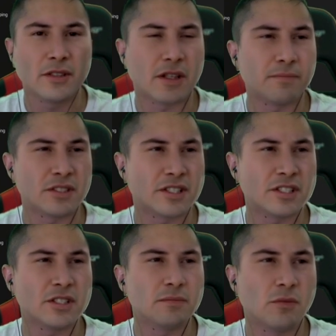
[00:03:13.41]
That means I
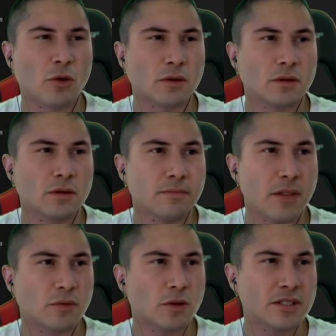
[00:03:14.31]
need more
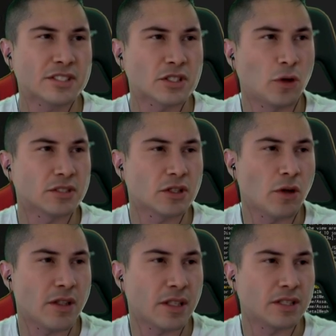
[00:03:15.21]
memory, so let's go
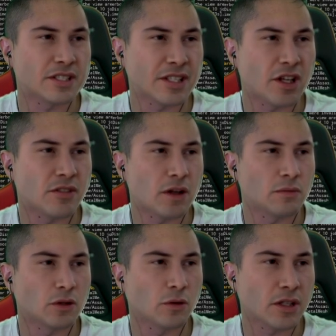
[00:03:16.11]
ahead and take care of that
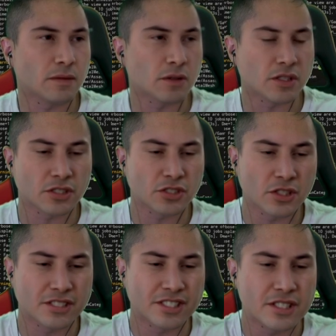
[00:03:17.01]
real quick because as you
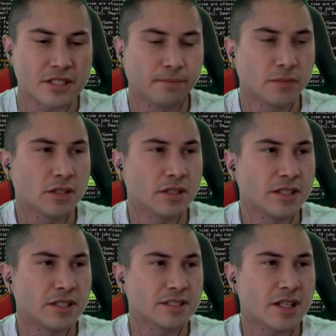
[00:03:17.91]
can see,
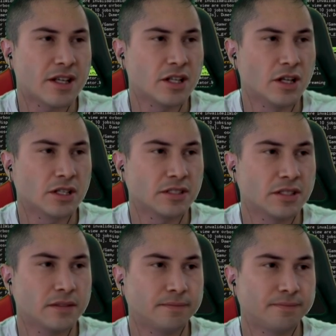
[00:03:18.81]
it is kind of ugly.